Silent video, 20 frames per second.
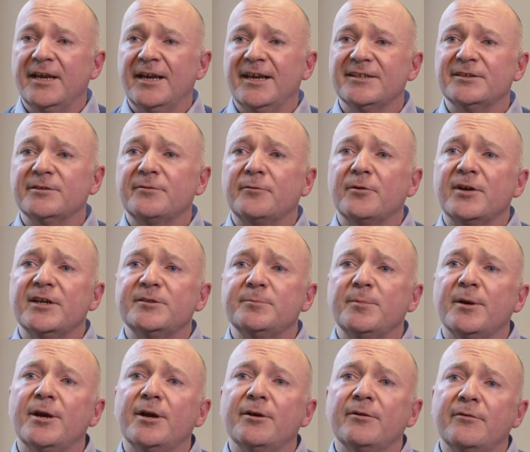is a fresh
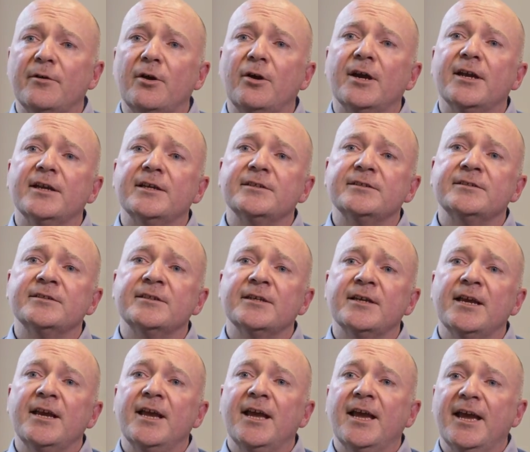pair of eyes
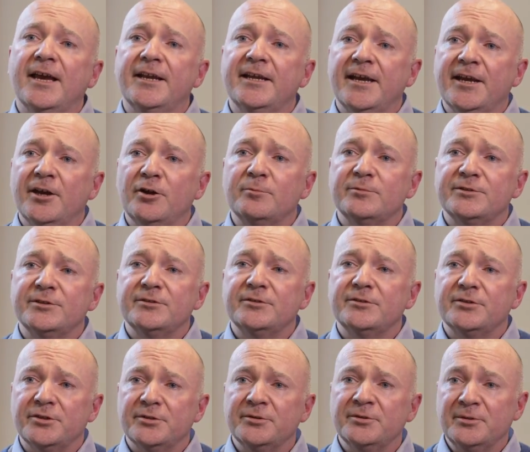and it helps you
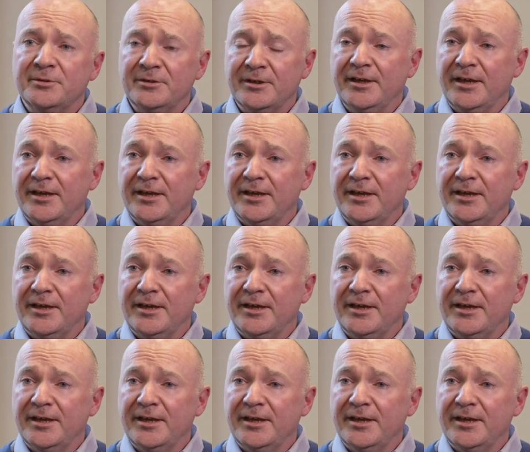to